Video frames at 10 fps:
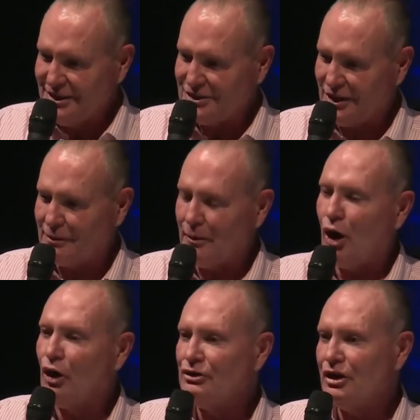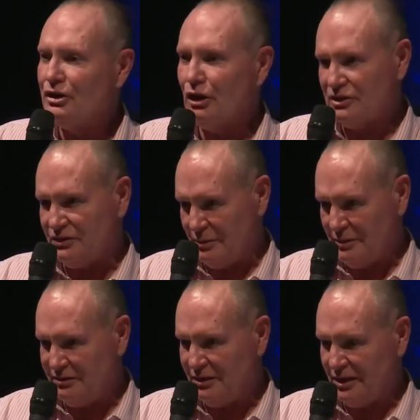So 100 yards from
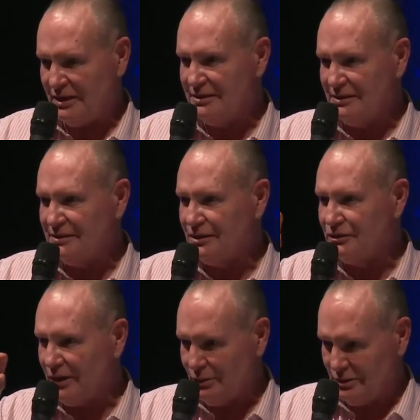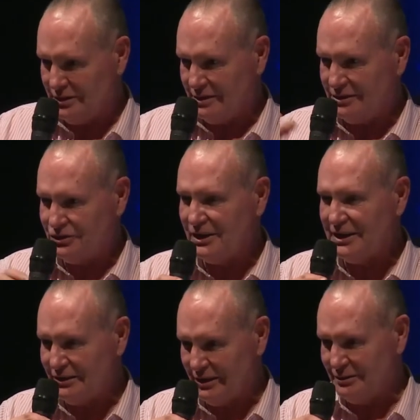the fucking ground,
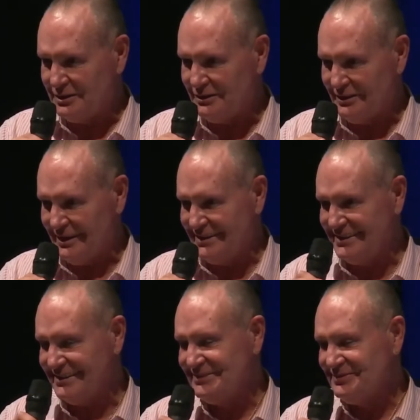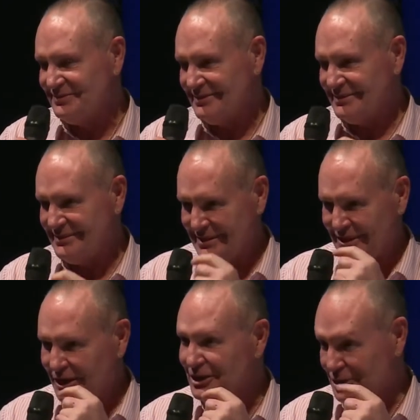training ground, right? The
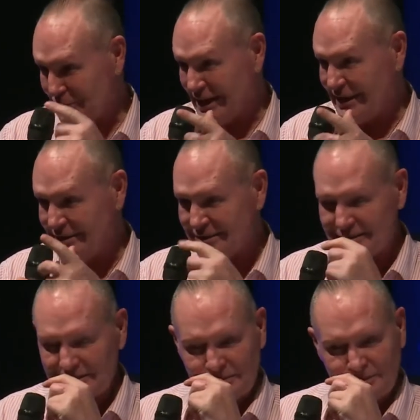girls were like this.